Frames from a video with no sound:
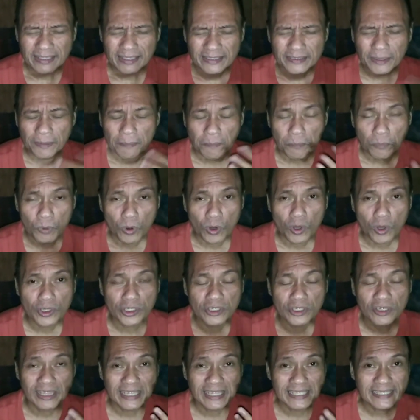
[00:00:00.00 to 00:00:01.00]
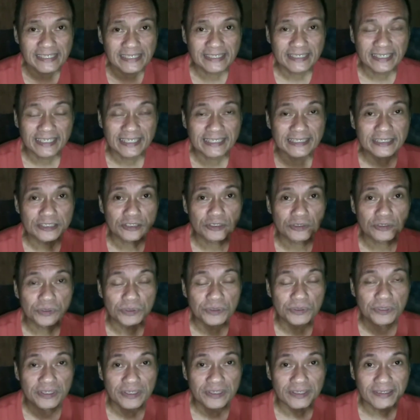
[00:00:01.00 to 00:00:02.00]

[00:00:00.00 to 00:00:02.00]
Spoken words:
The more you listen to